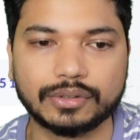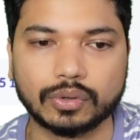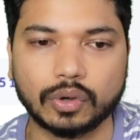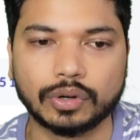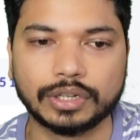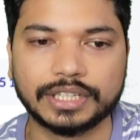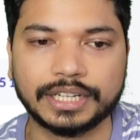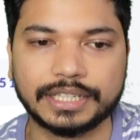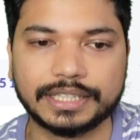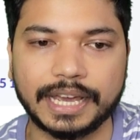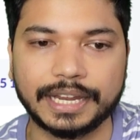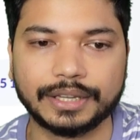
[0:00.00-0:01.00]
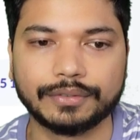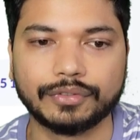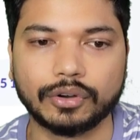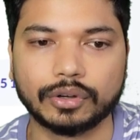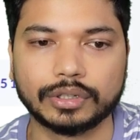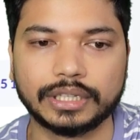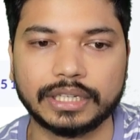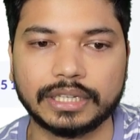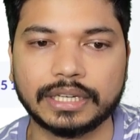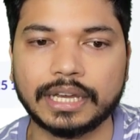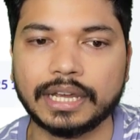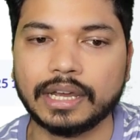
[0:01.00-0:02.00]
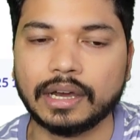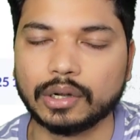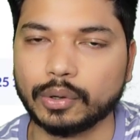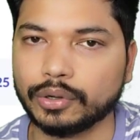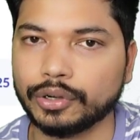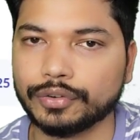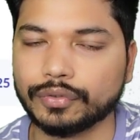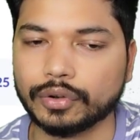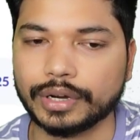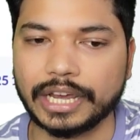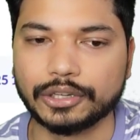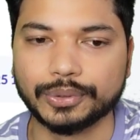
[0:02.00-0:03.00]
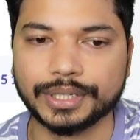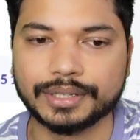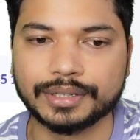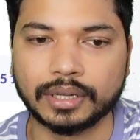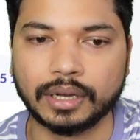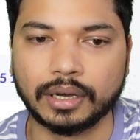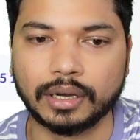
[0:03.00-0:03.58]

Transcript: So Cognizant is hiring for the 2024 graduates.